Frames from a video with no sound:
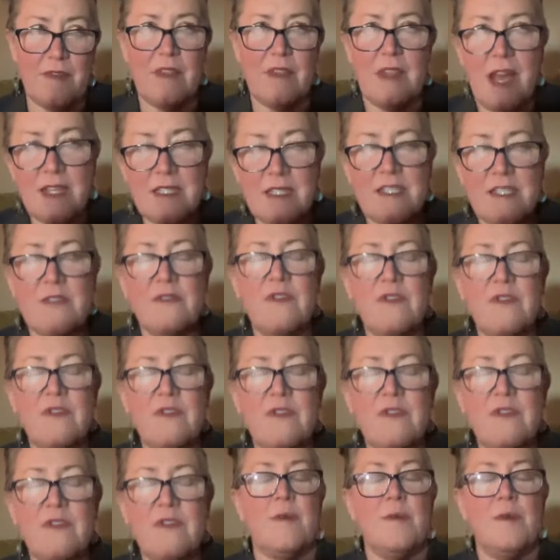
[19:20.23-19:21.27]
lots of
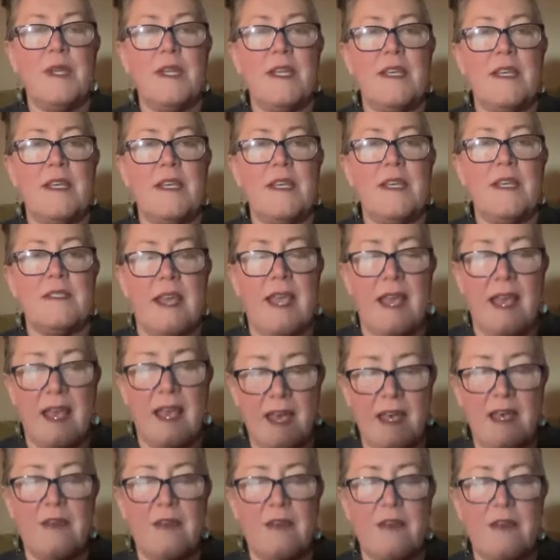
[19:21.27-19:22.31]
seed companies
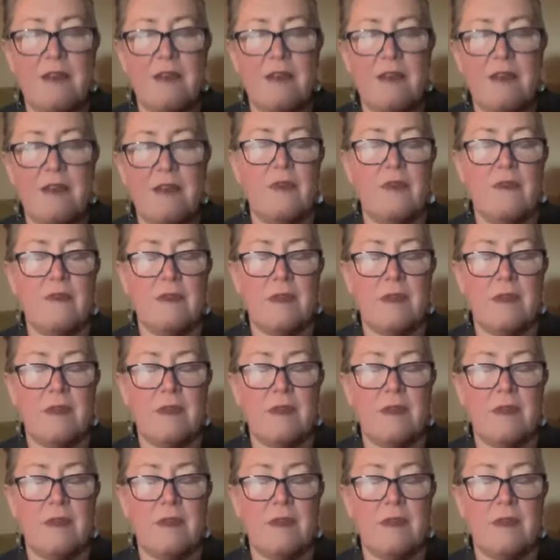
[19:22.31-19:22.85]
have,